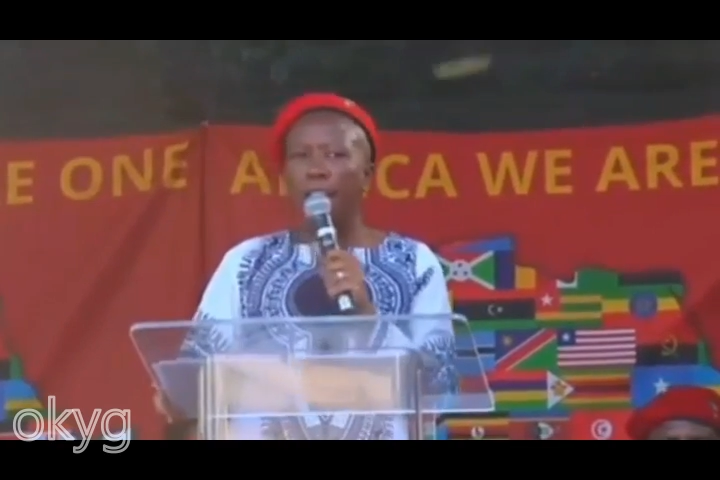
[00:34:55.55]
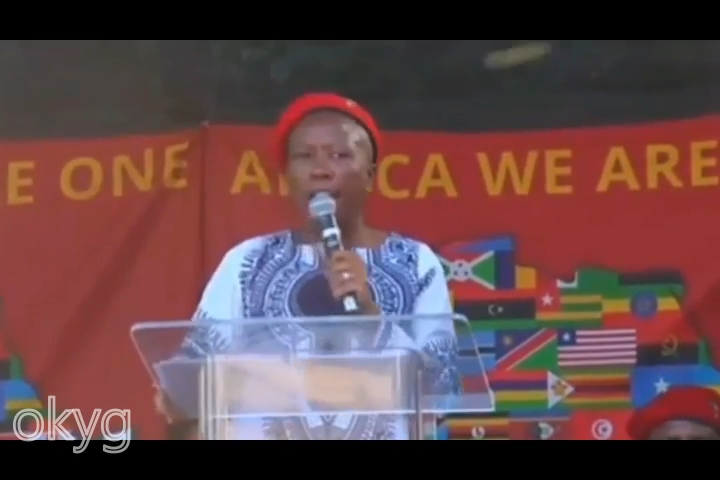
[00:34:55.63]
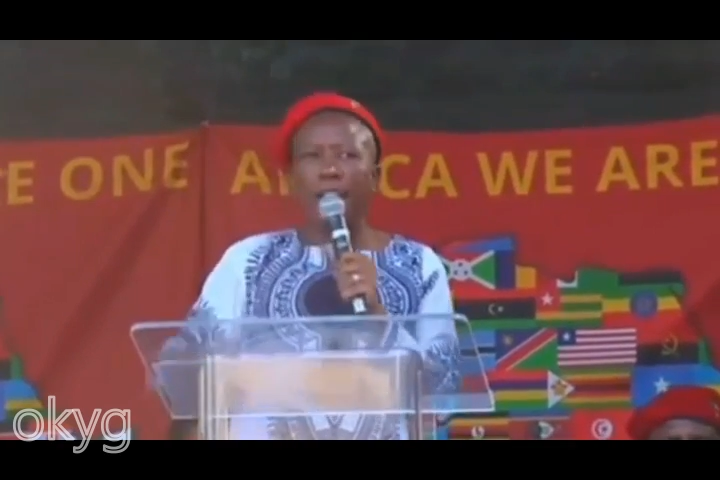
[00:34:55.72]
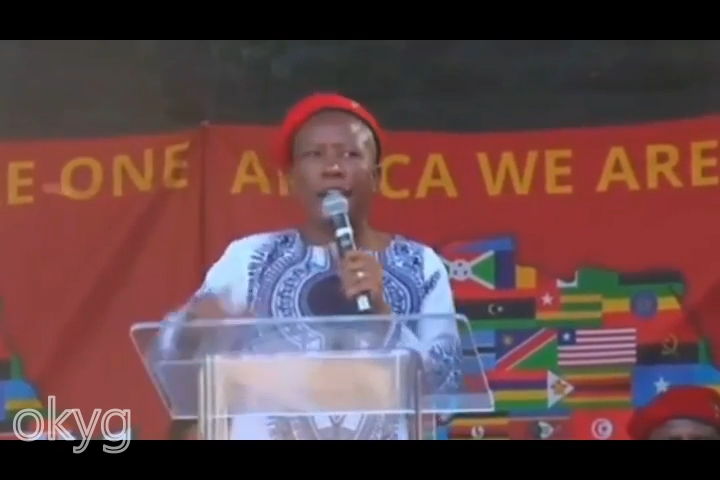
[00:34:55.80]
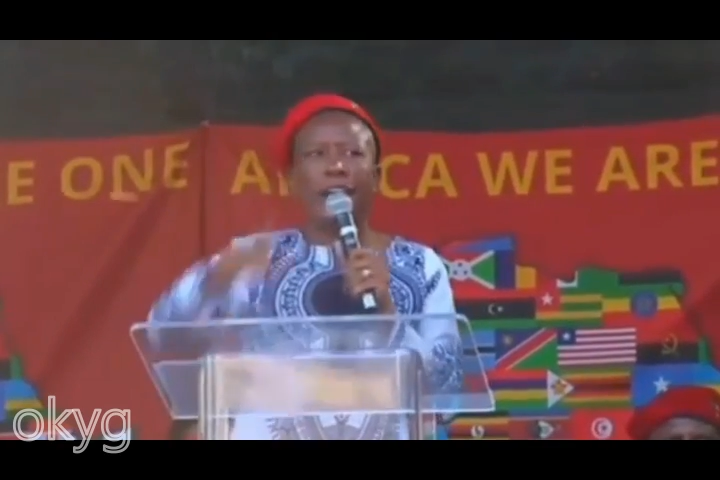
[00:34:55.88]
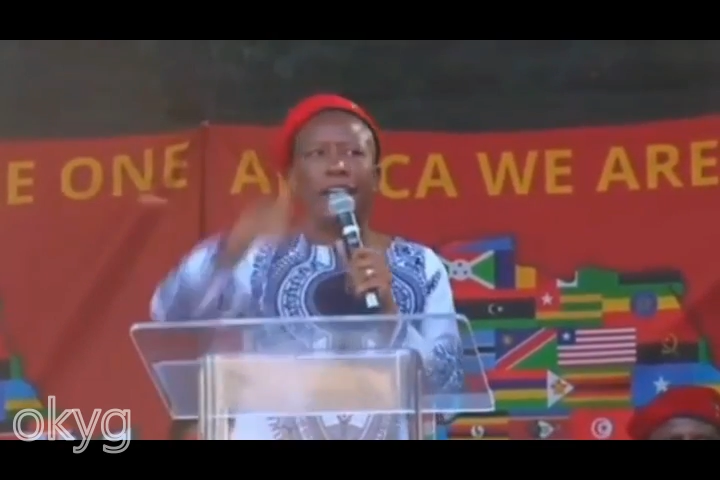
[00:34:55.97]

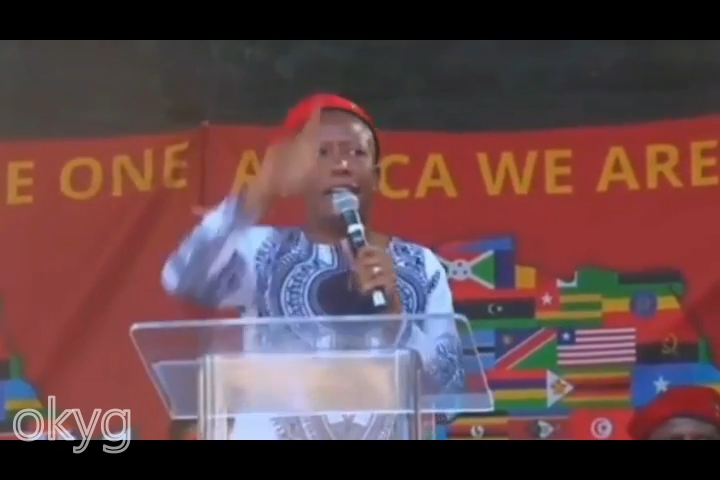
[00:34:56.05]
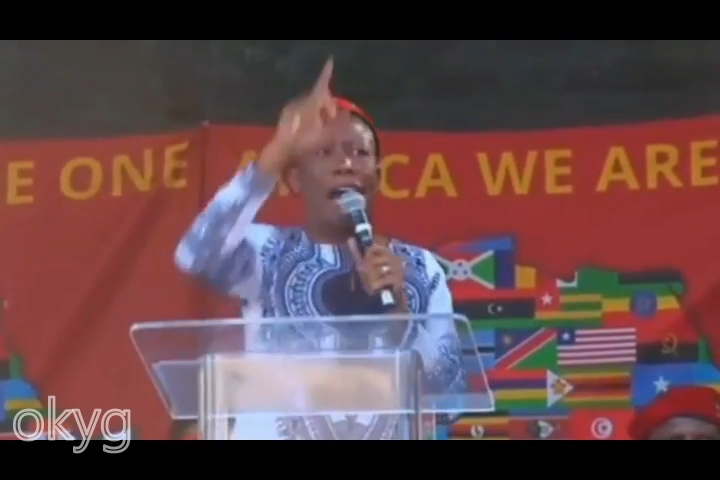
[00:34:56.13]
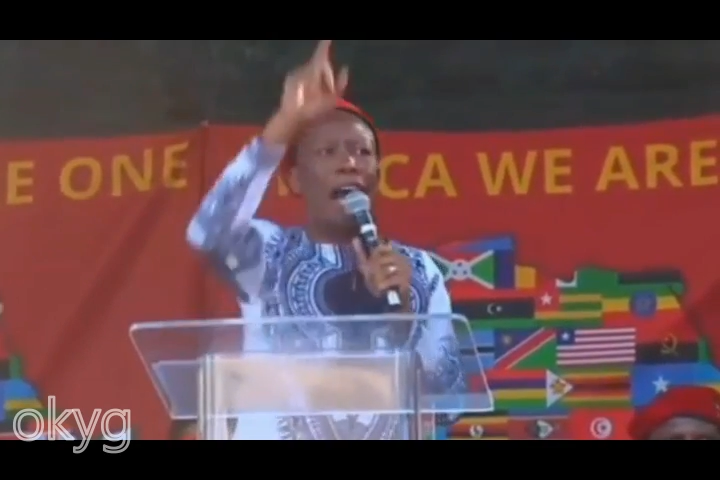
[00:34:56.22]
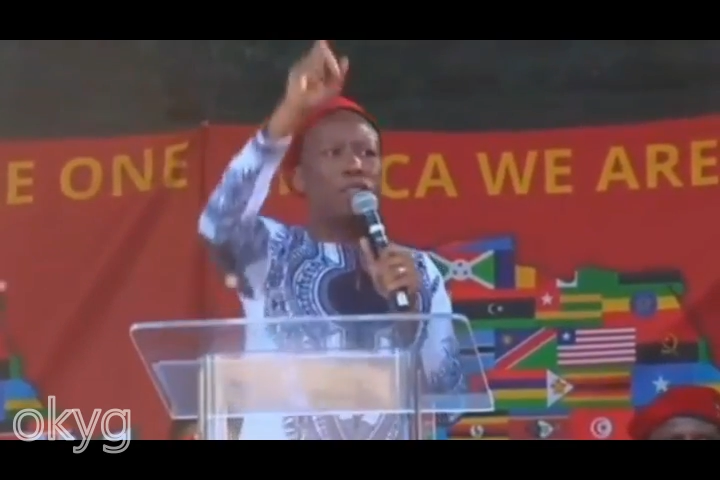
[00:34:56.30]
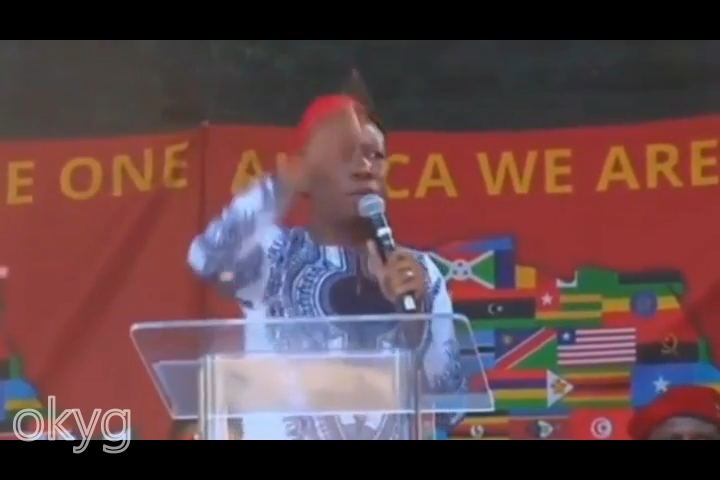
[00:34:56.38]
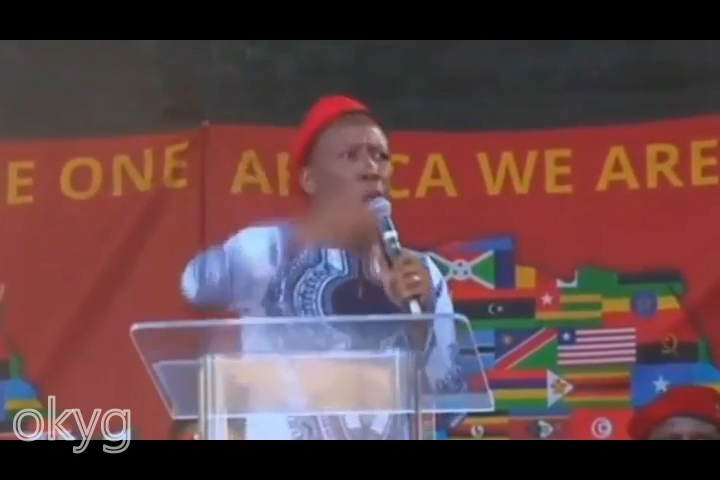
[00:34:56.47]
and the
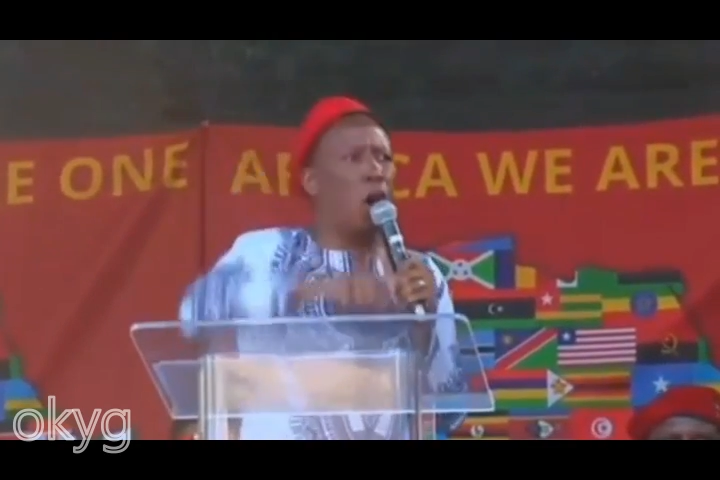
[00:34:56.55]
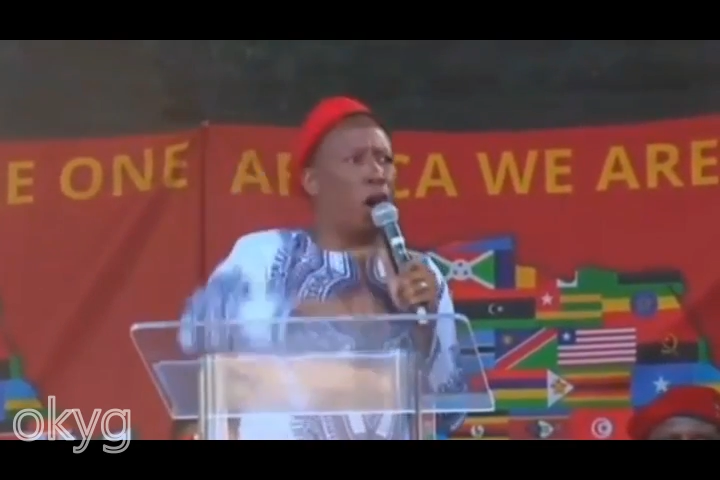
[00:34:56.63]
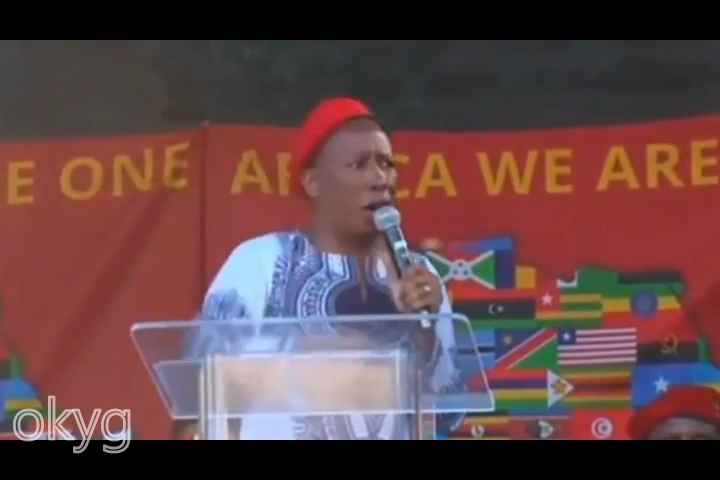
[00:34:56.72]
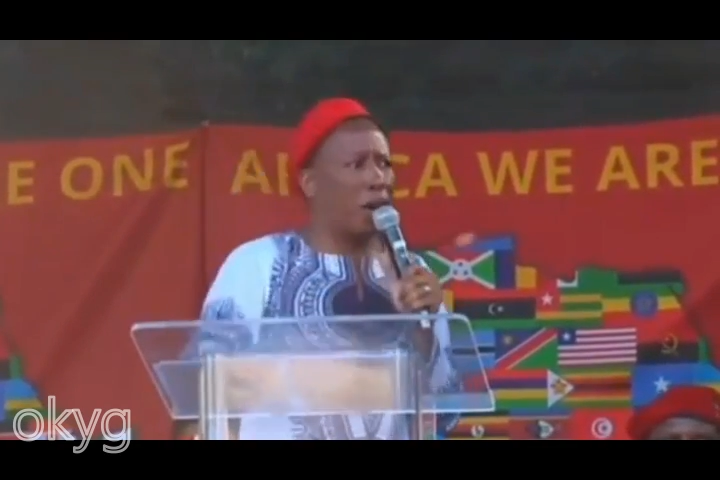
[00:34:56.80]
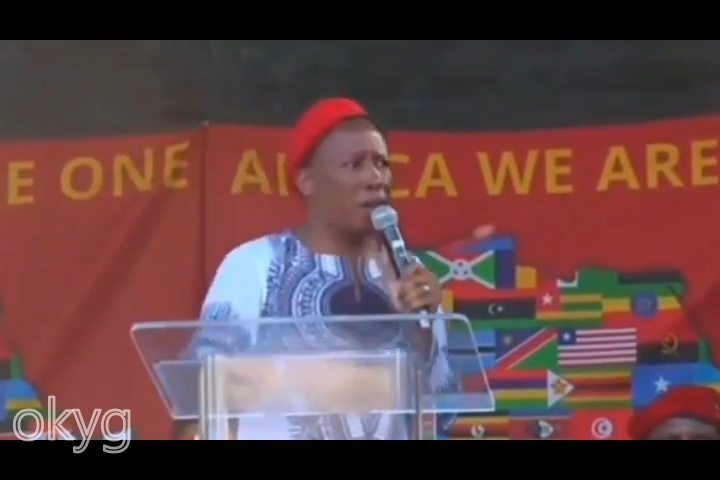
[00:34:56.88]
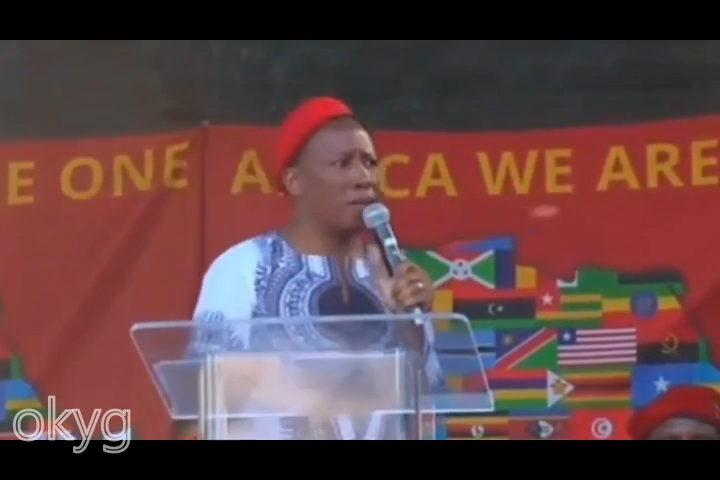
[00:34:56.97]

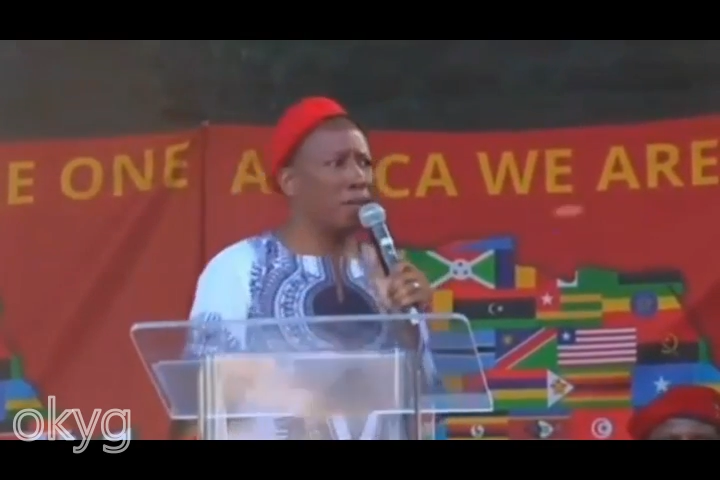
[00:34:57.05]
diaspora,